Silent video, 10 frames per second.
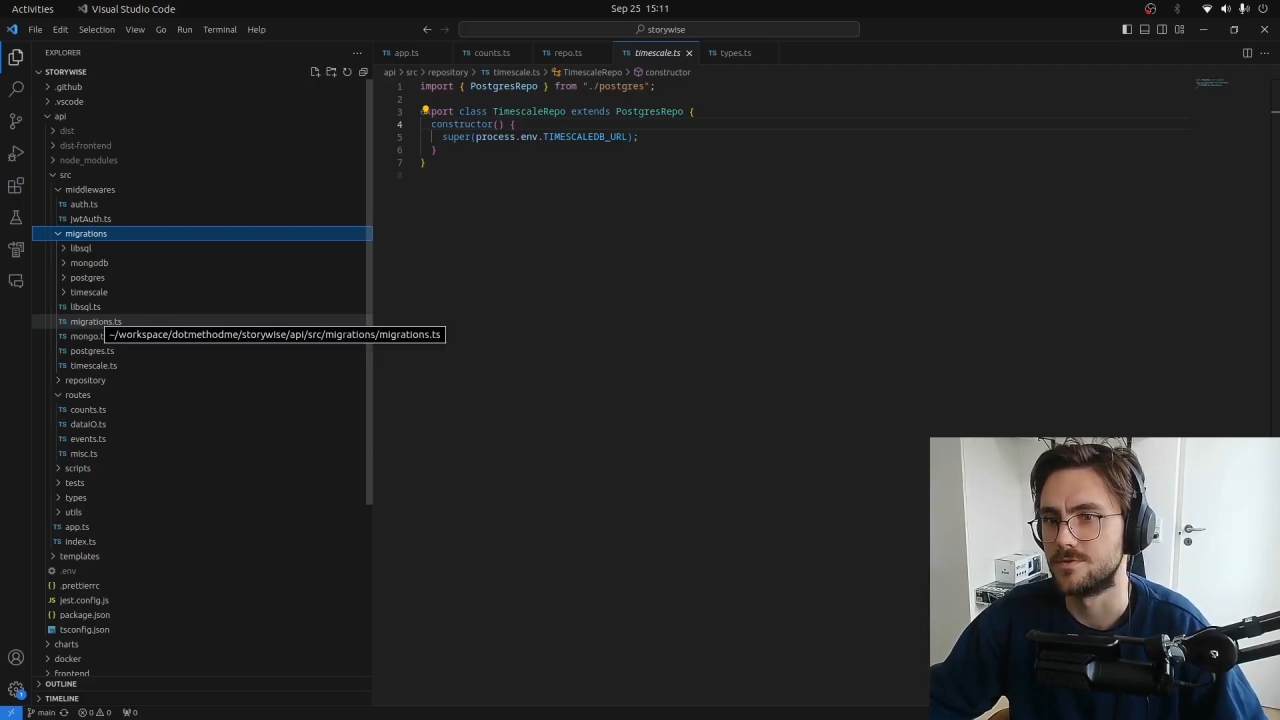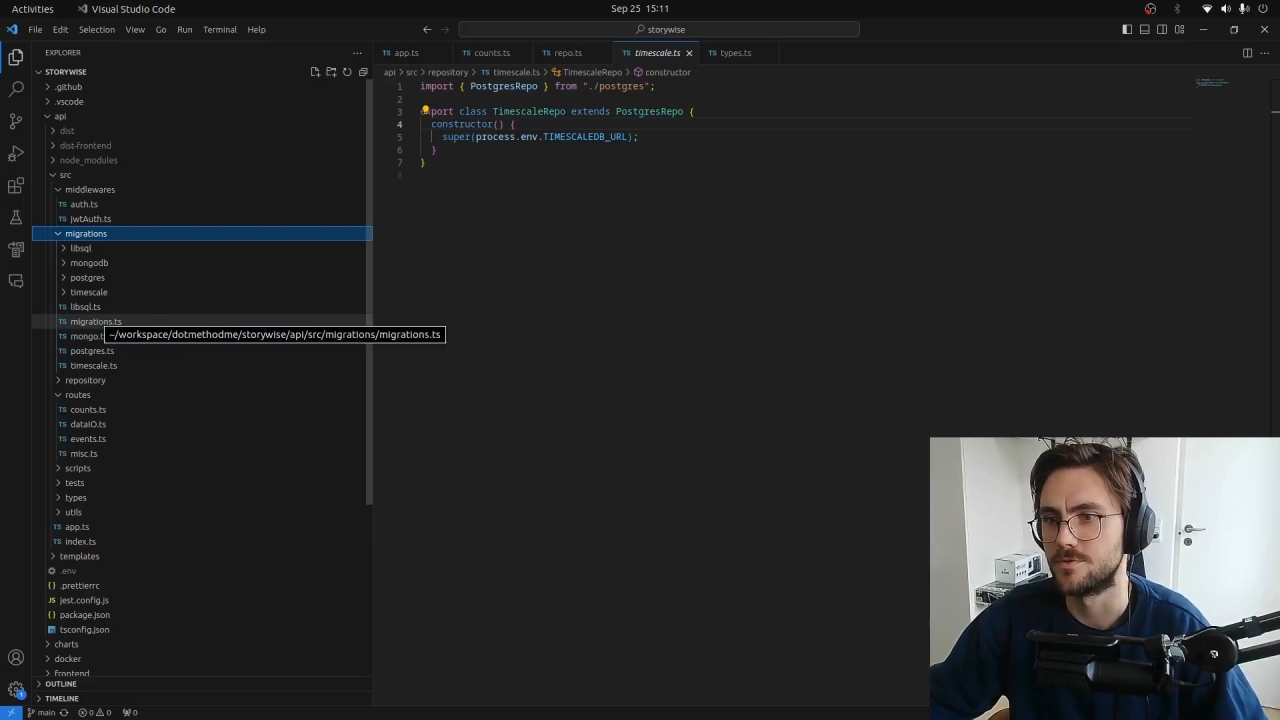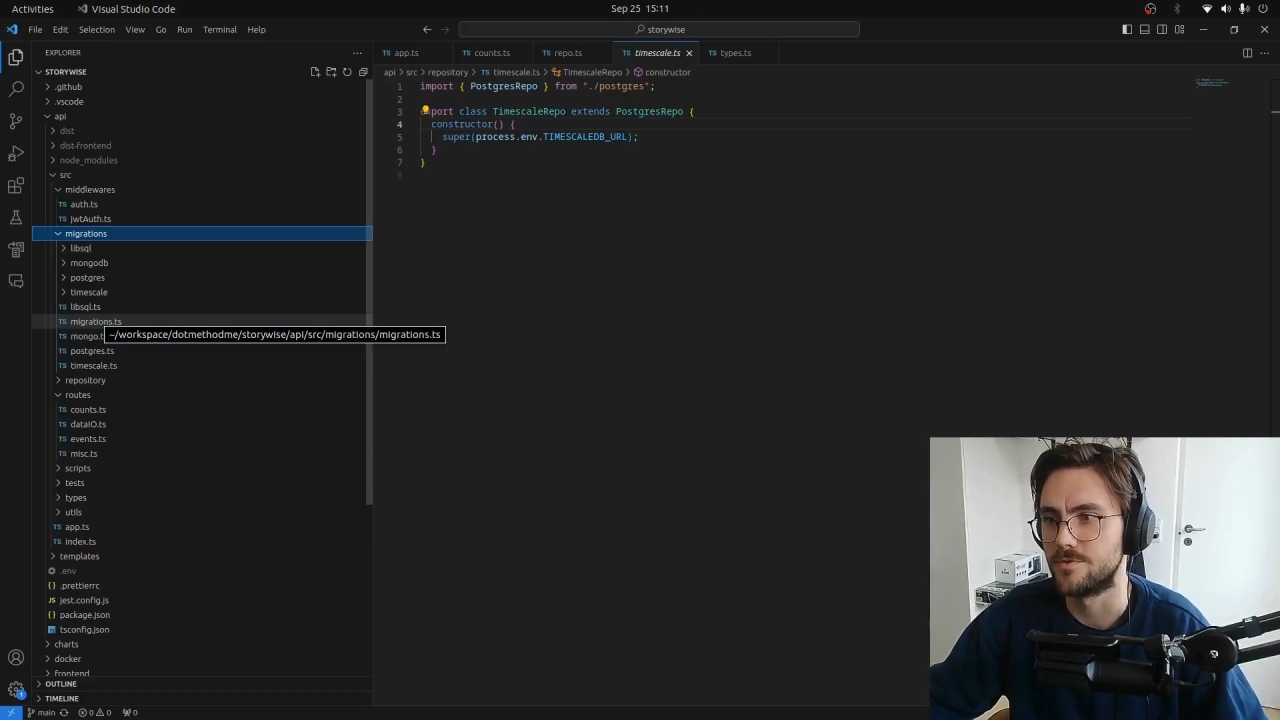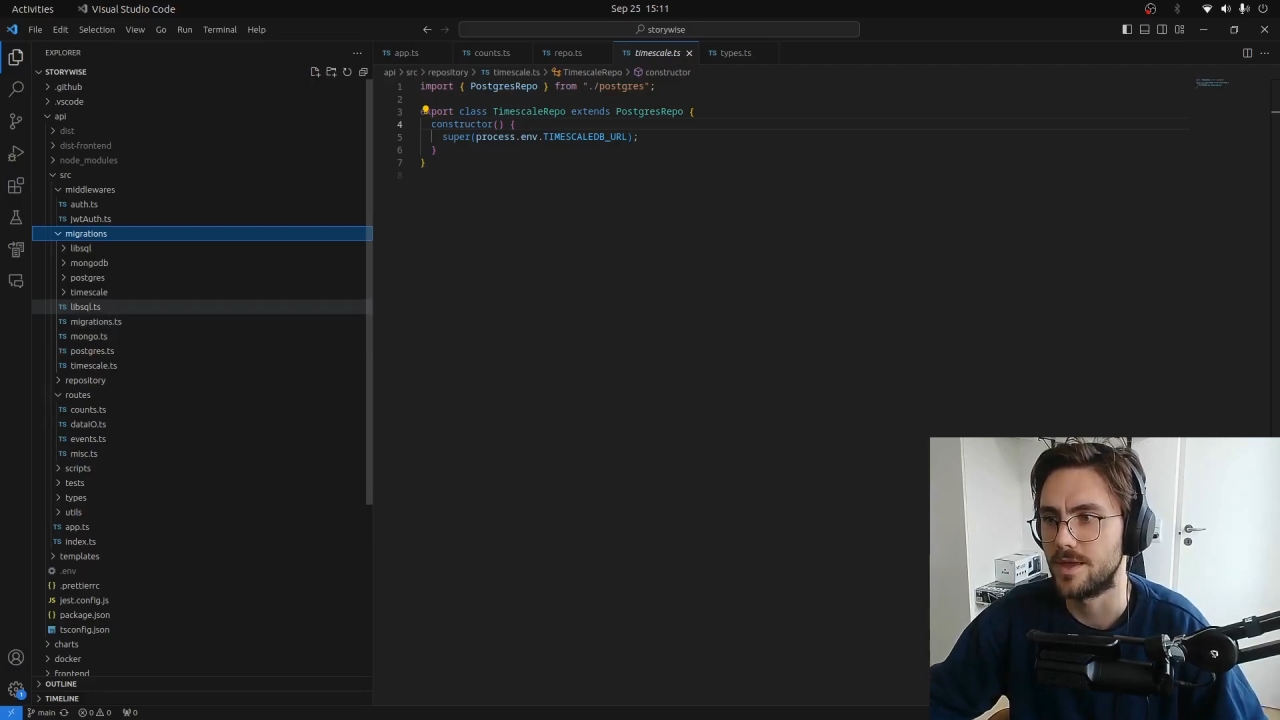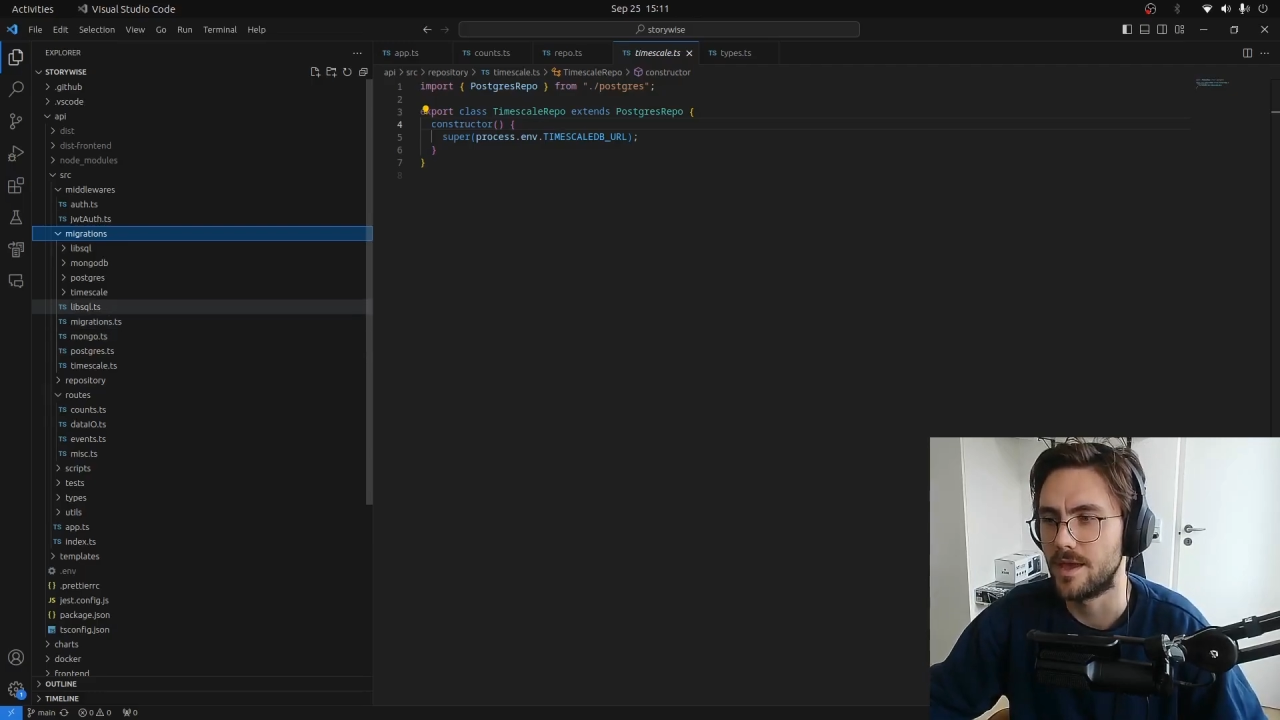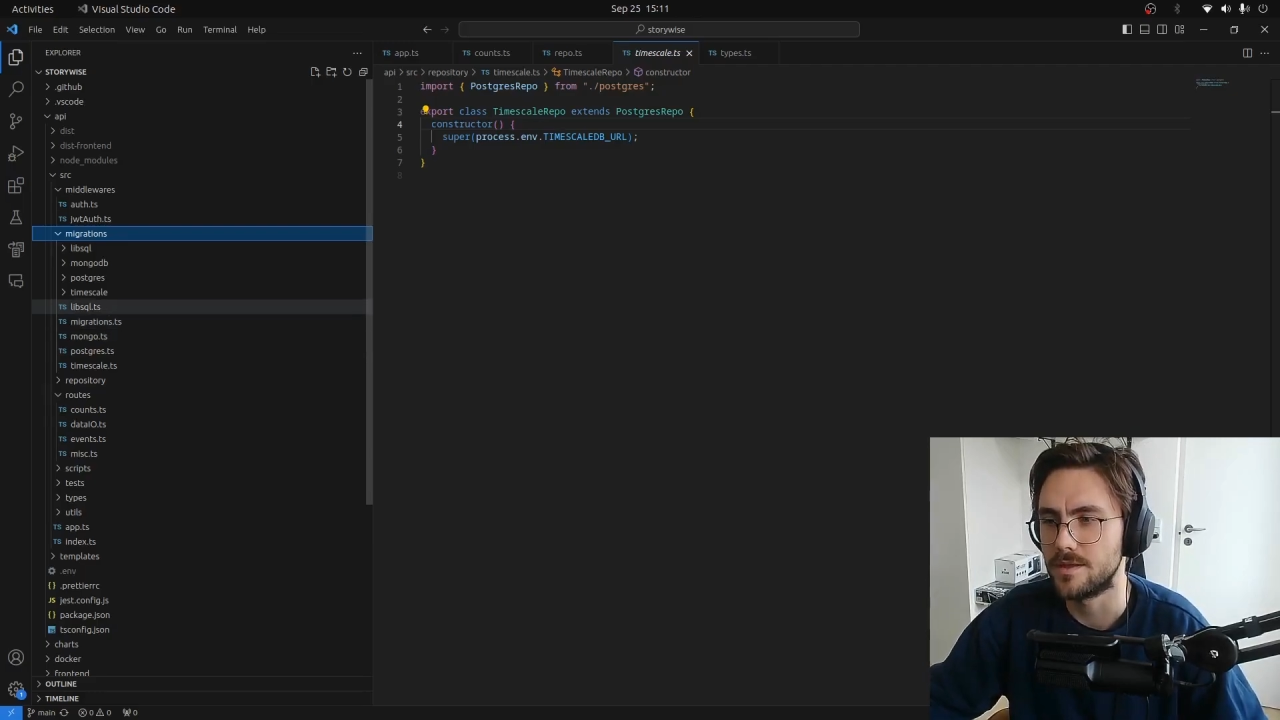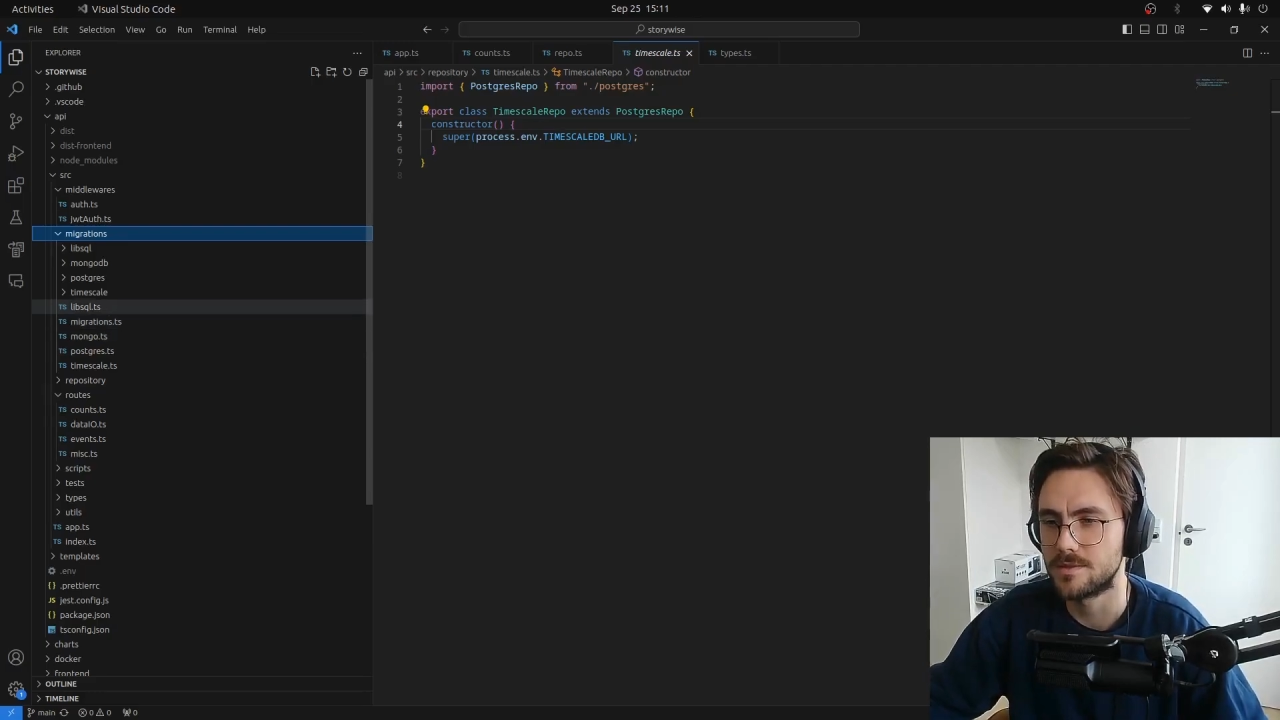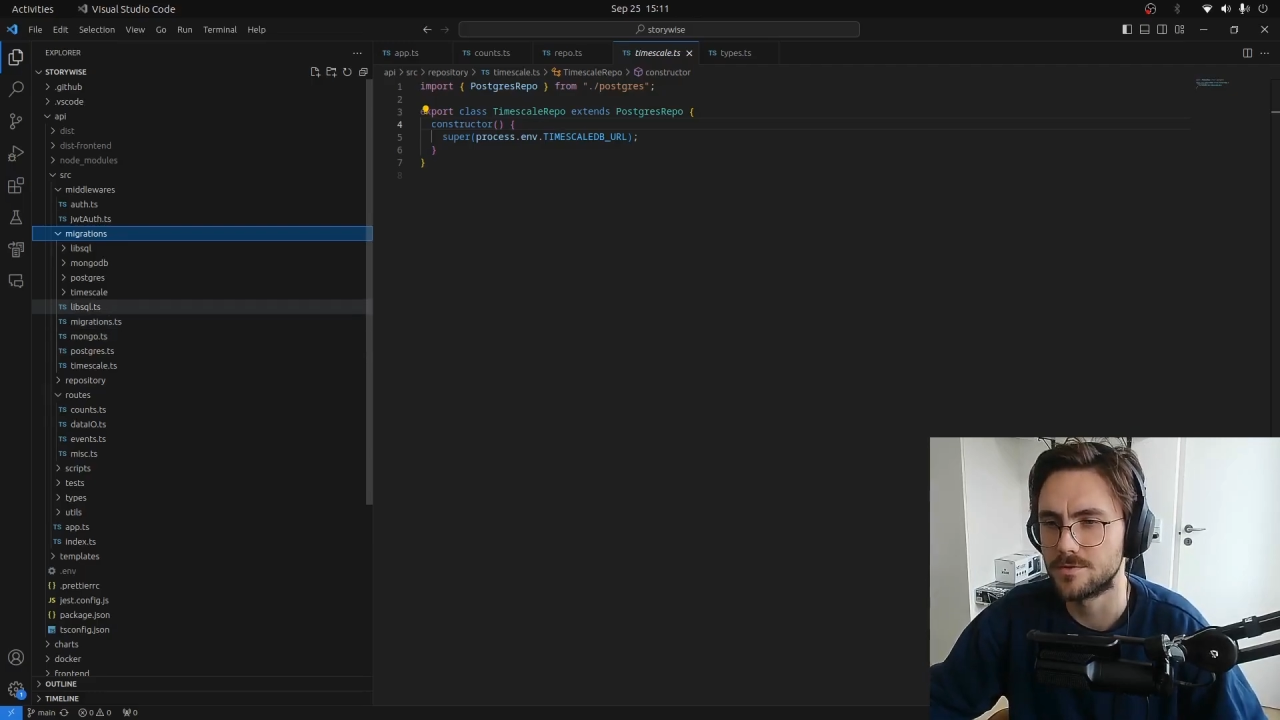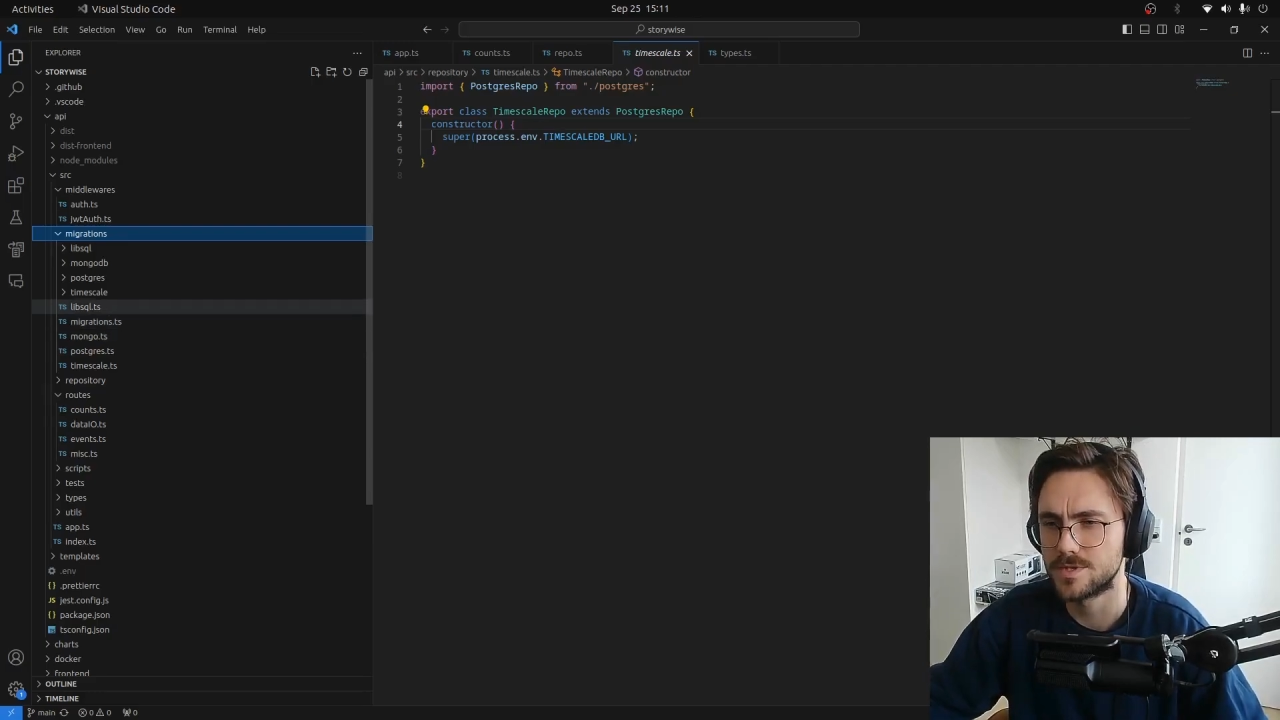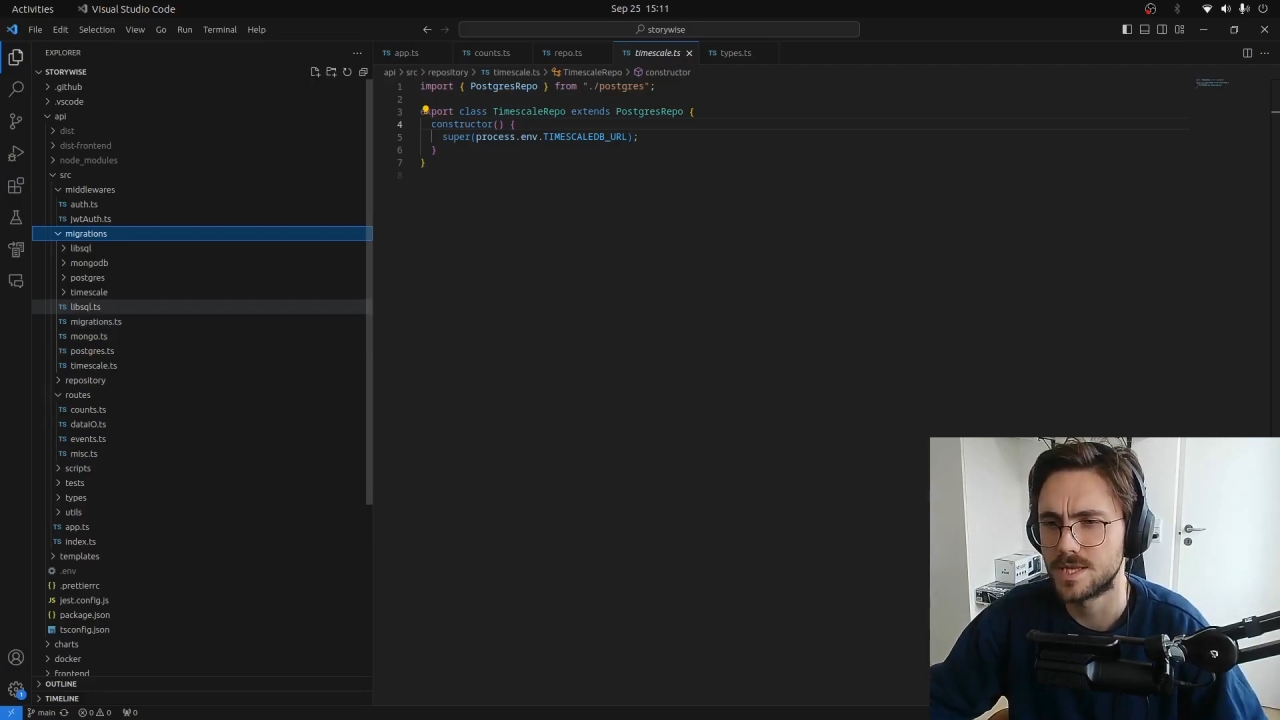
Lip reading: create those